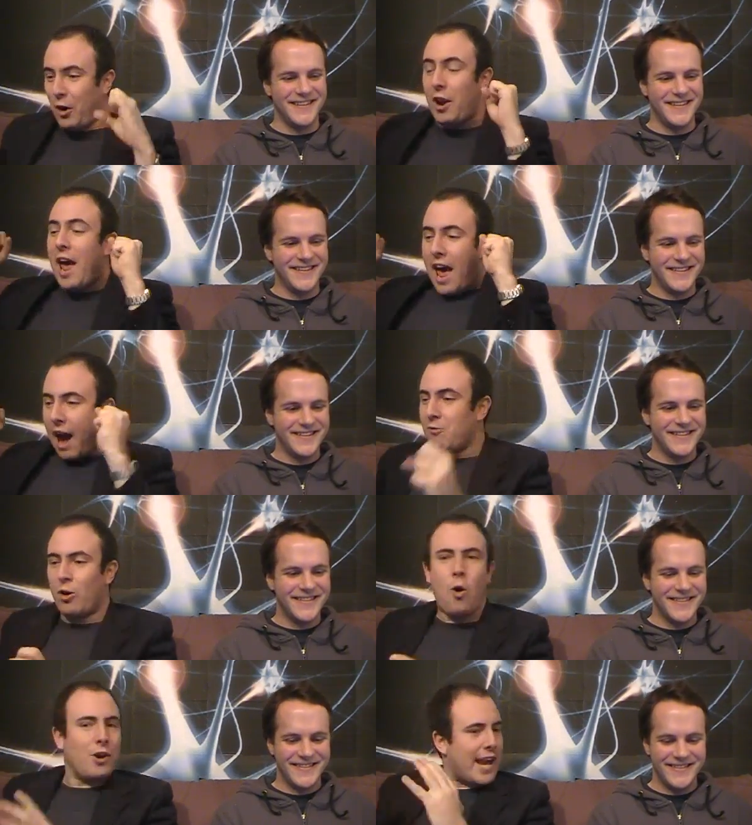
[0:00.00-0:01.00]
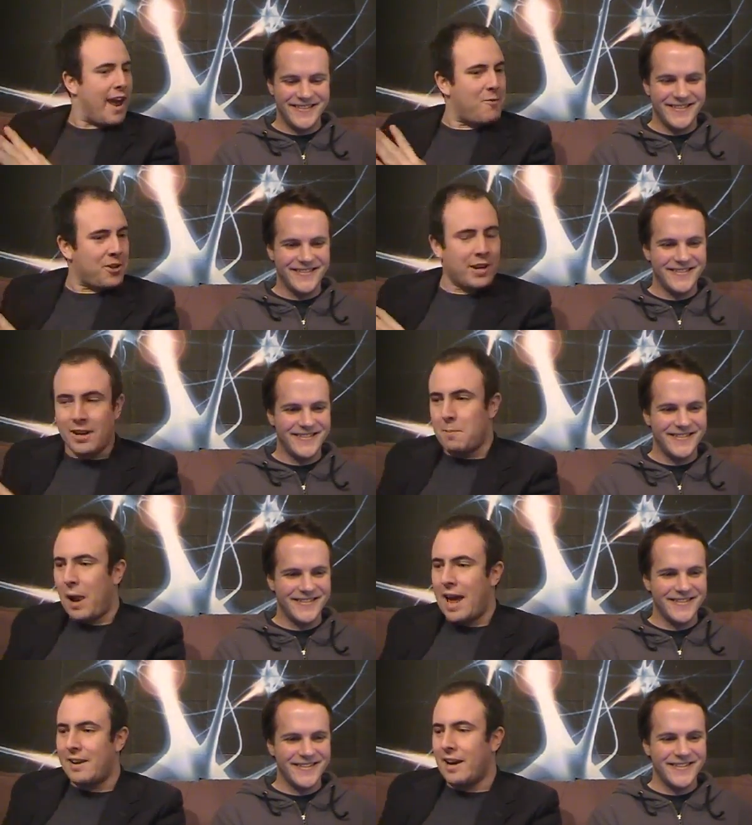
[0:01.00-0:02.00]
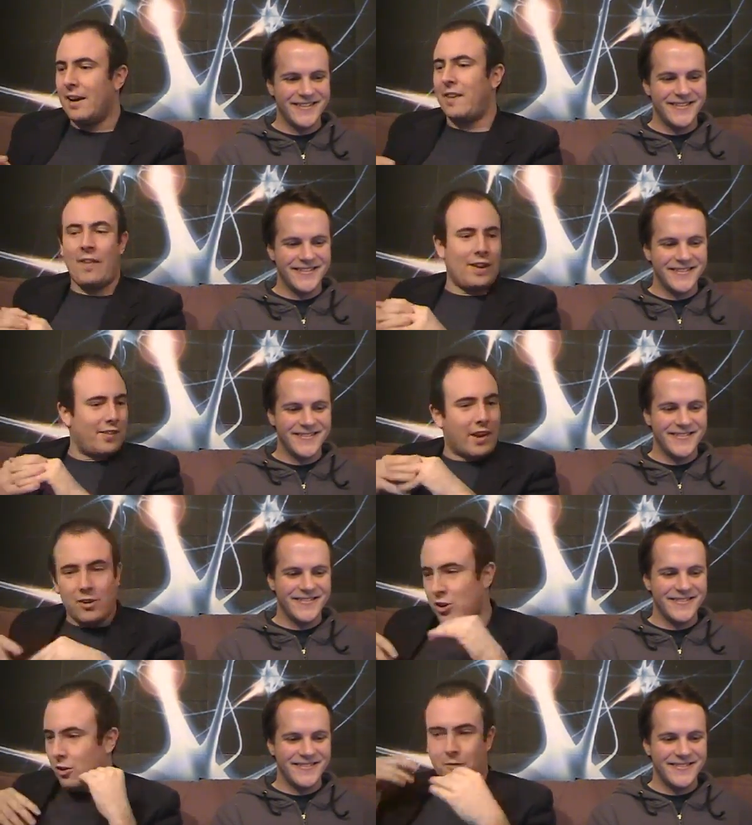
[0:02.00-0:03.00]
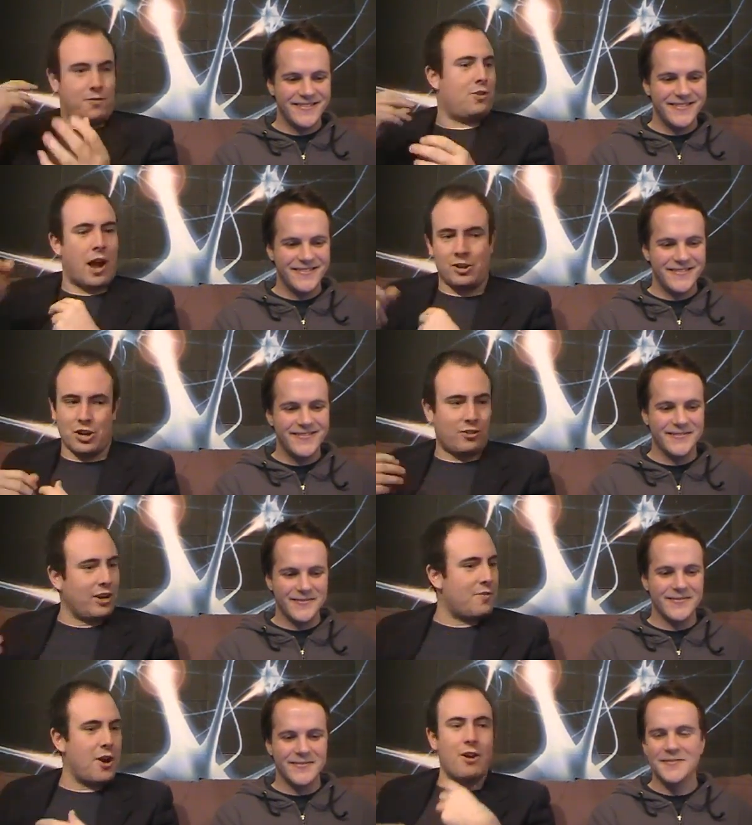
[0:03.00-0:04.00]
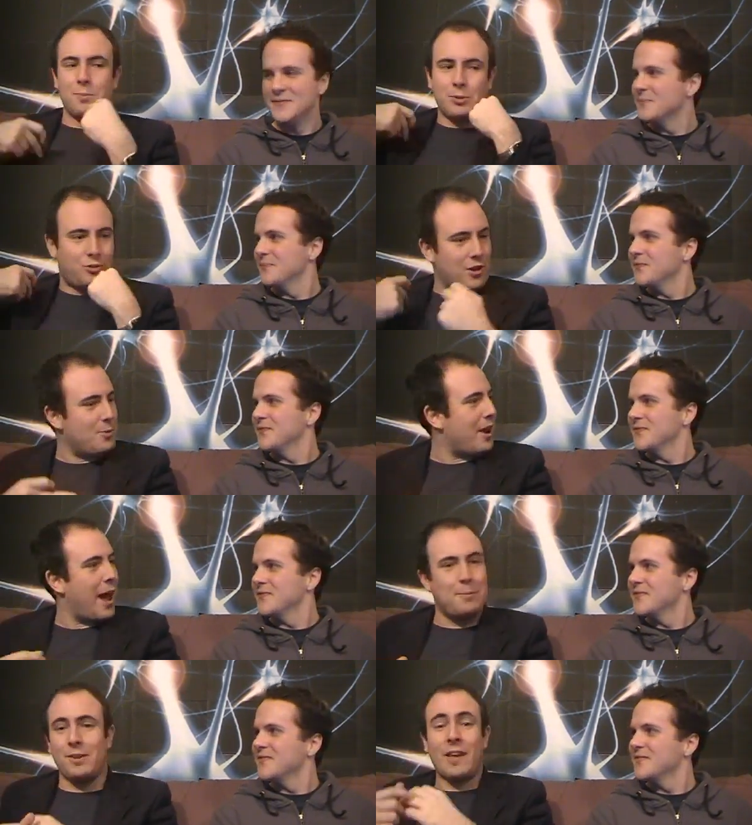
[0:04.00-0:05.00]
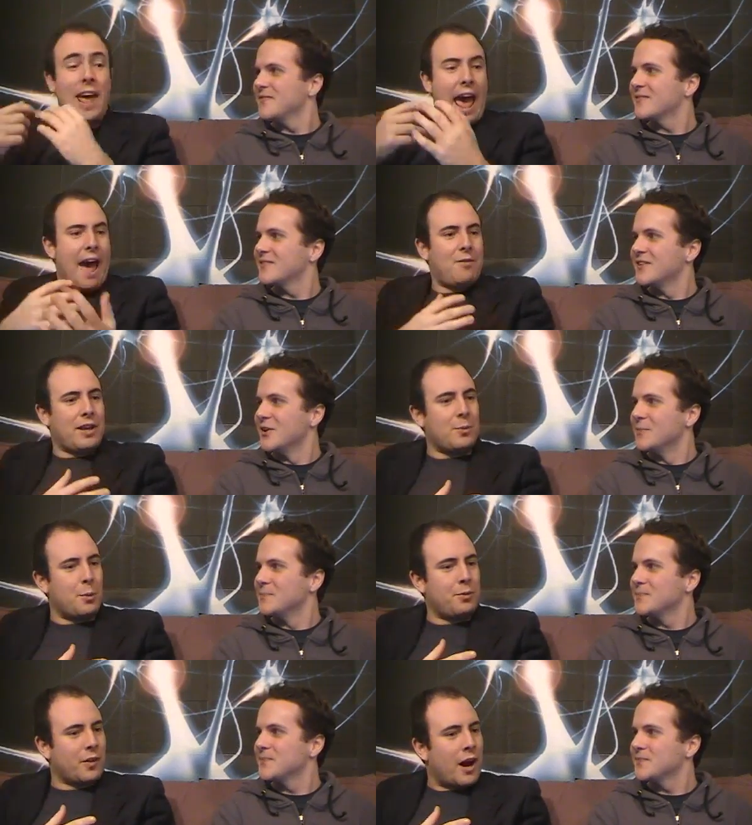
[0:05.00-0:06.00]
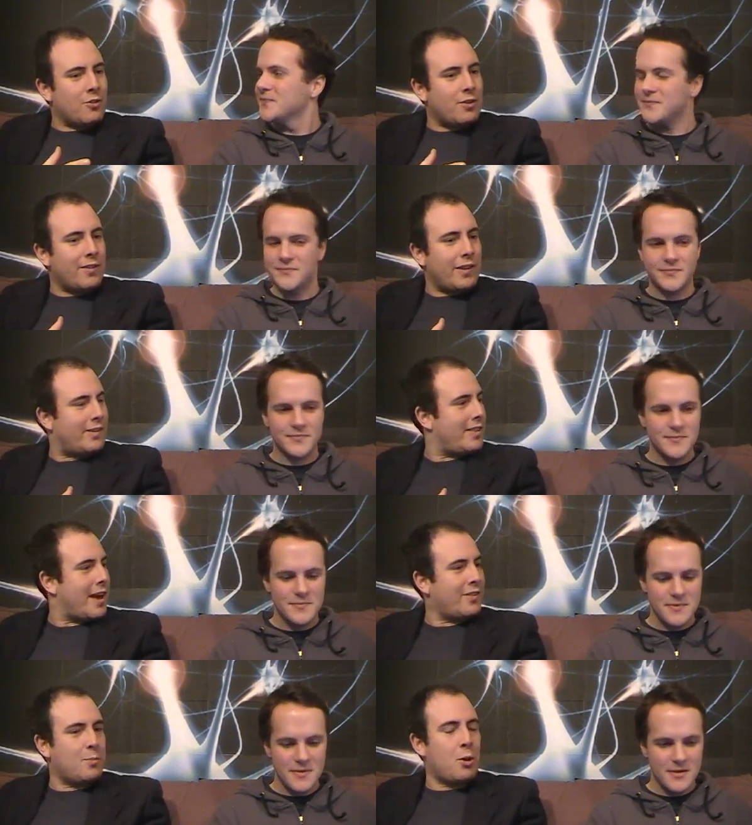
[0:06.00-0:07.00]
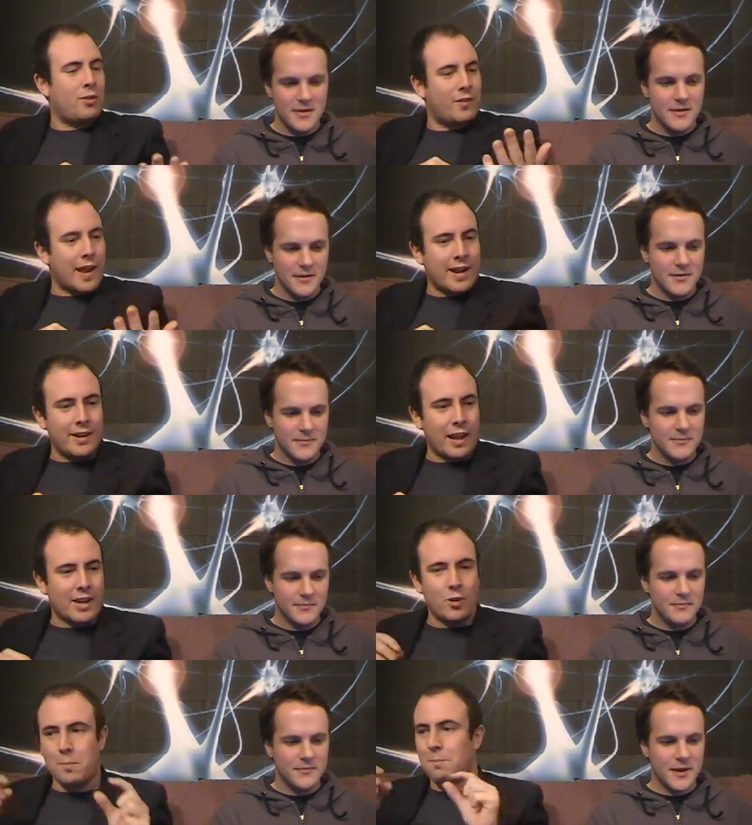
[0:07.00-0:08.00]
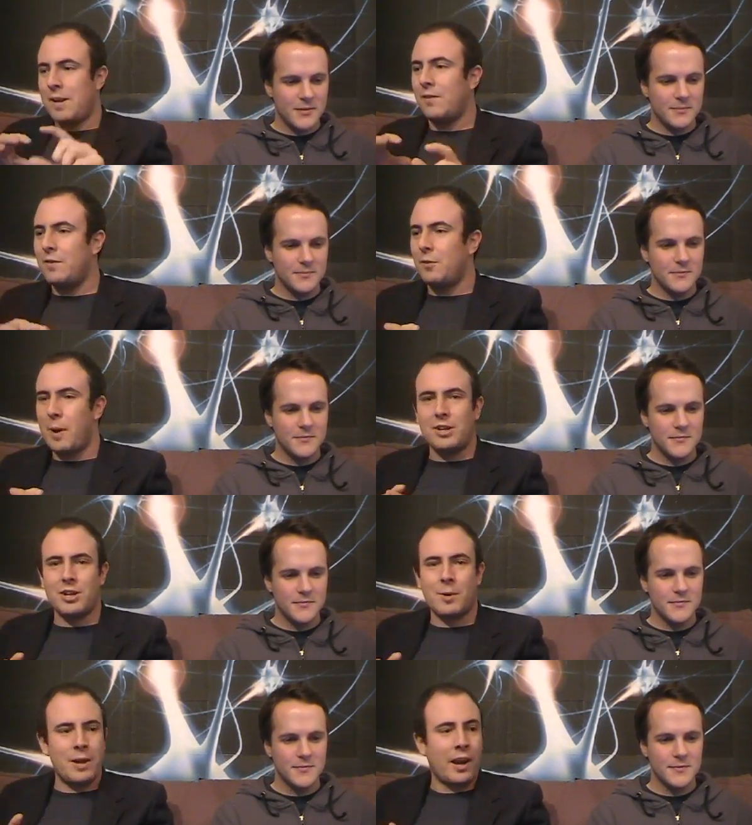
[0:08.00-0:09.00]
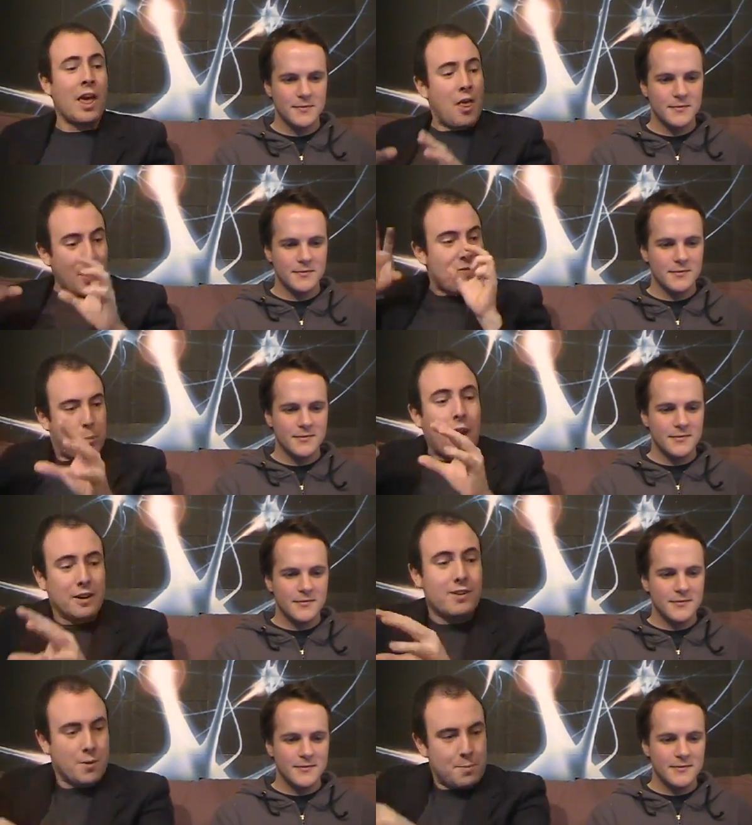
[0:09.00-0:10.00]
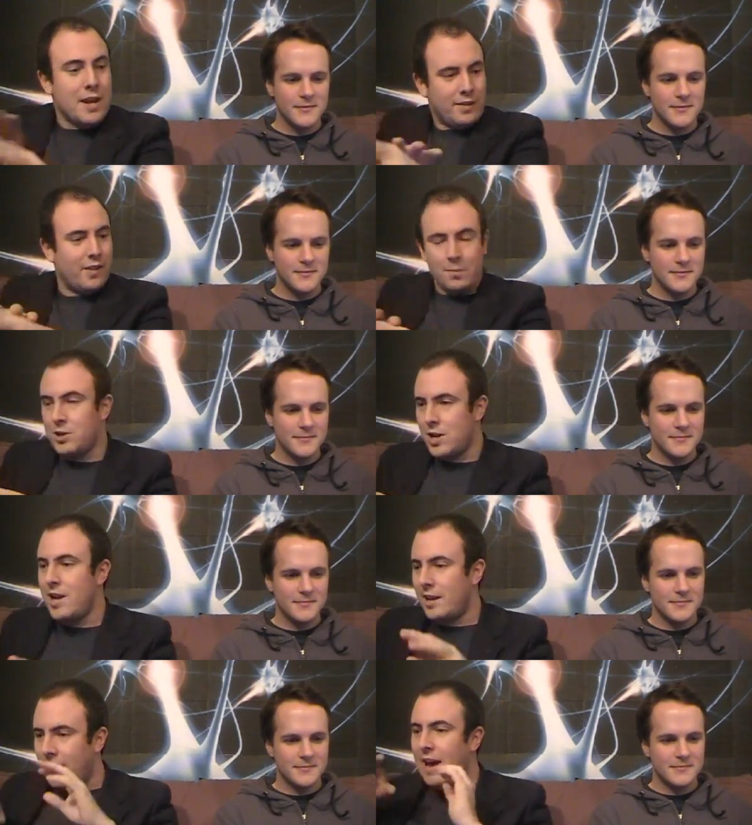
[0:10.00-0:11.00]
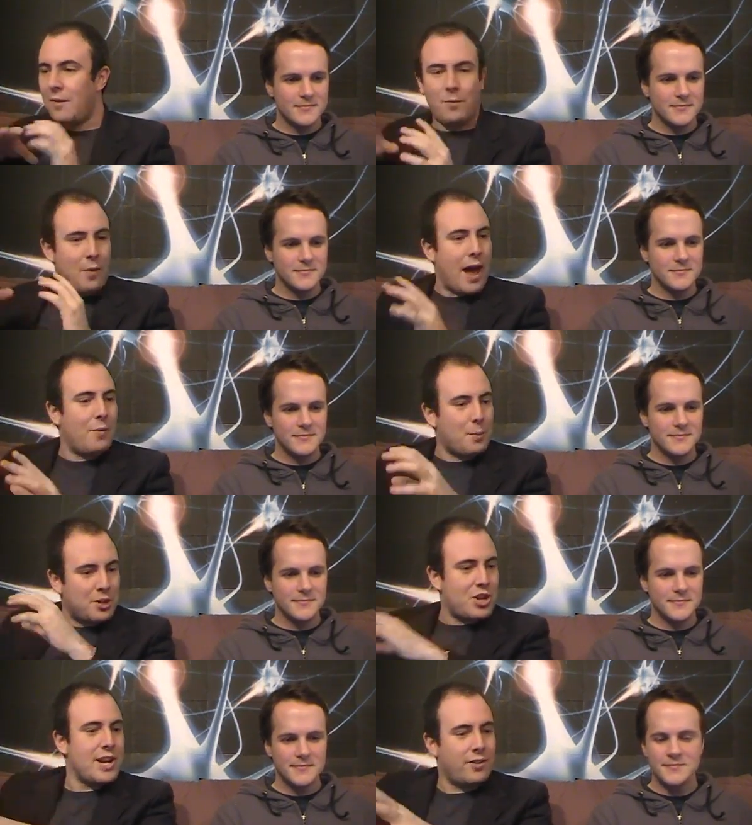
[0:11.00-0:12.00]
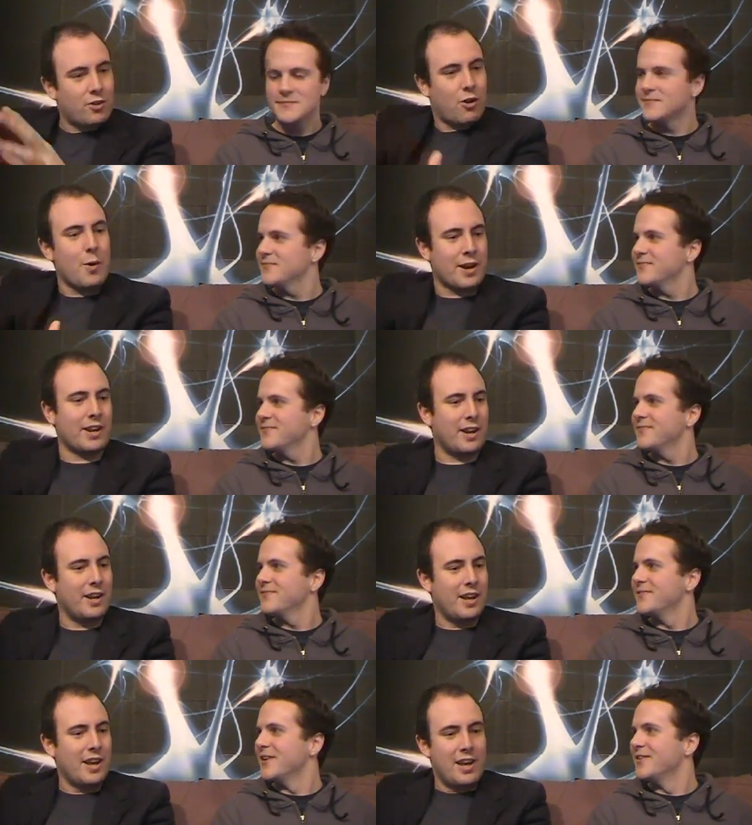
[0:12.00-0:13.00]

Speaker 1: got and recording everything that the plant does, and then start you know adjusting the variables, see what happens. Have yeah. like what was it, one hundred and sixty thousand per second, like you know yeah. bits of information coming in. They plugged them into the machine. They are now the machines growing it. Yeah.